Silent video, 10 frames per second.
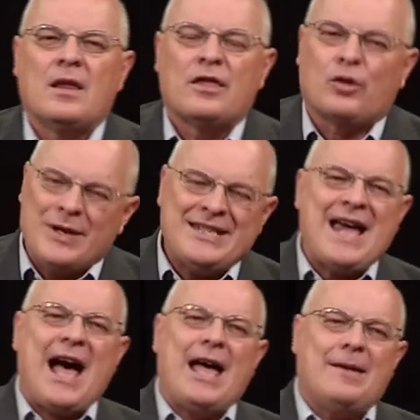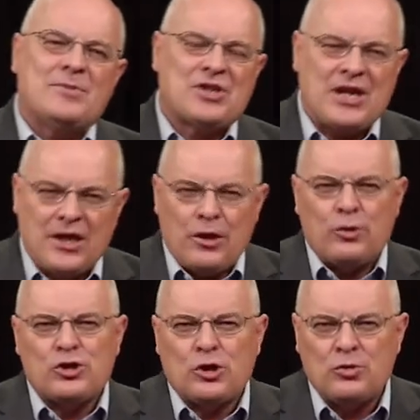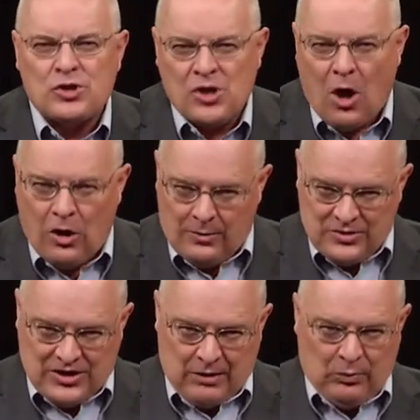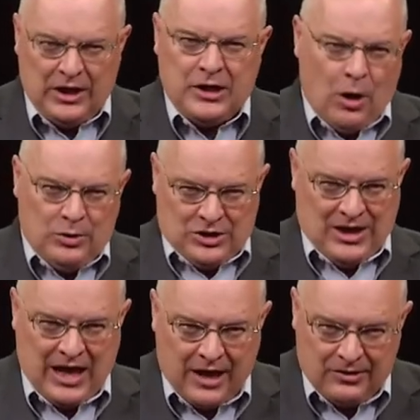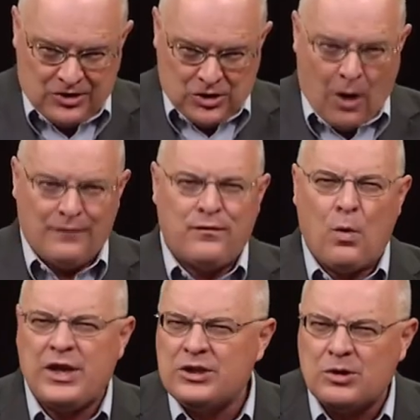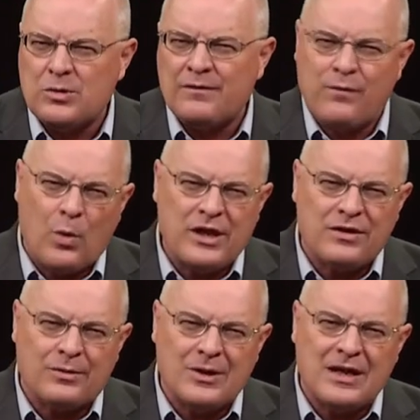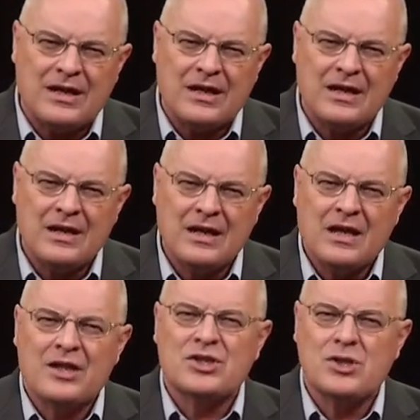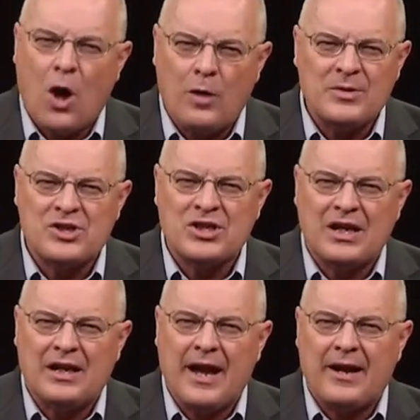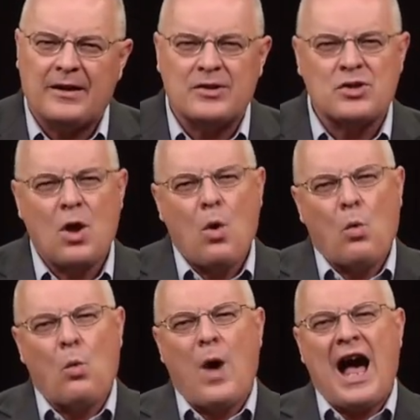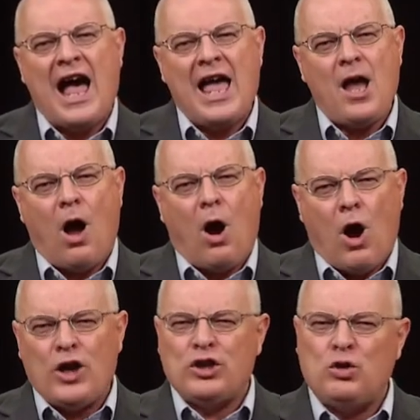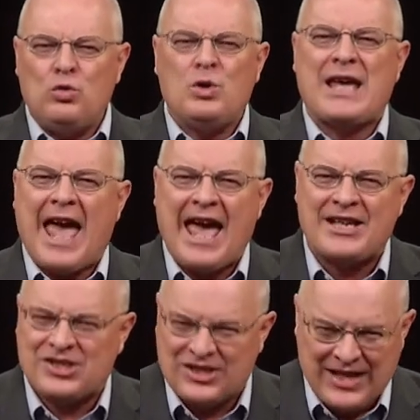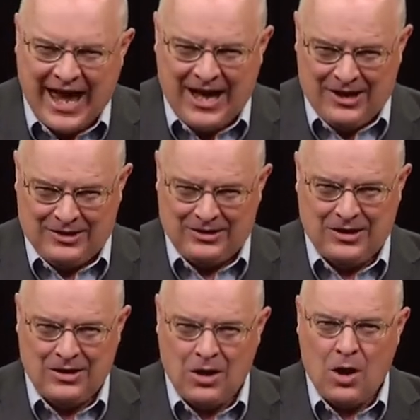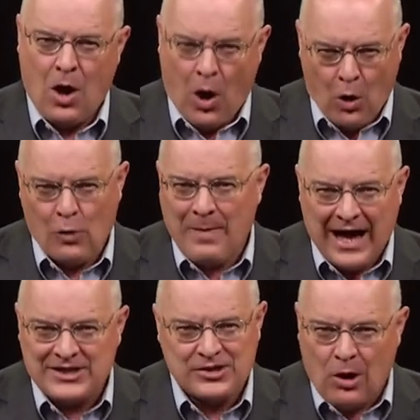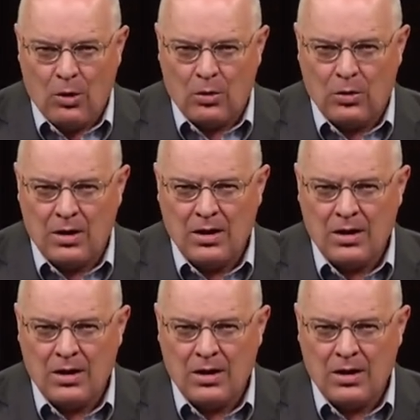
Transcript: Three times in those two Psalms that really go together, Psalm 42 and 43, the psalmist declares, Why are you cast down, O my soul?